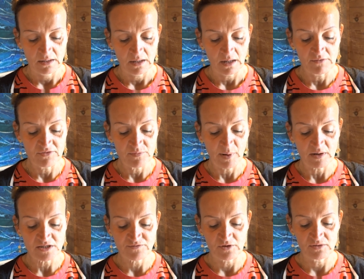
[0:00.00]
Over the
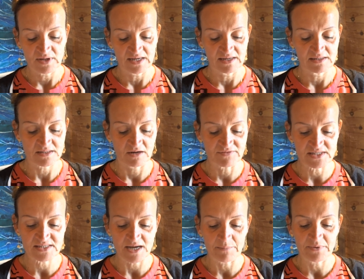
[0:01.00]
past few years, I've
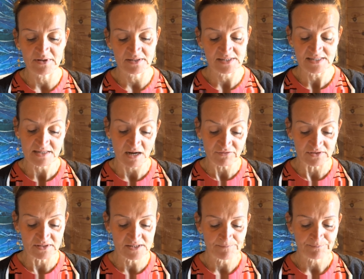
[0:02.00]

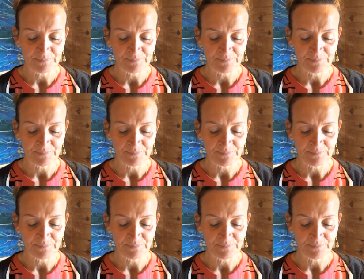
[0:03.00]
discovered